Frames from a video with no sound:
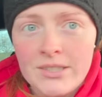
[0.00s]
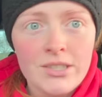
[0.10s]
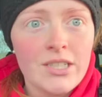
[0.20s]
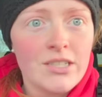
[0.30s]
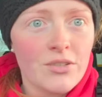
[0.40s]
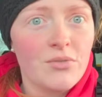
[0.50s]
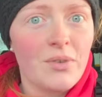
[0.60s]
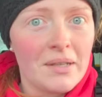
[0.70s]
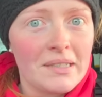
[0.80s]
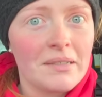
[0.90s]
needs a good
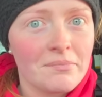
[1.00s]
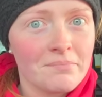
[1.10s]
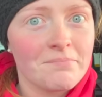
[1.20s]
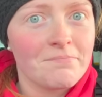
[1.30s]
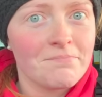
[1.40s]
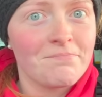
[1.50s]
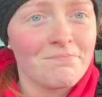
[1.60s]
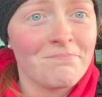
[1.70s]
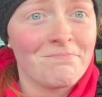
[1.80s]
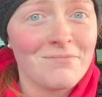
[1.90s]
valley.
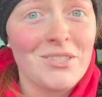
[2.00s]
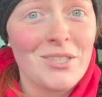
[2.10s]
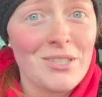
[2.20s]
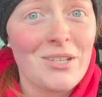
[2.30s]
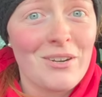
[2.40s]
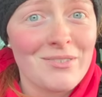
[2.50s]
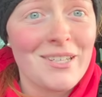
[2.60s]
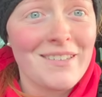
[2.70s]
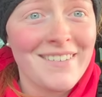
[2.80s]
She deserves it. So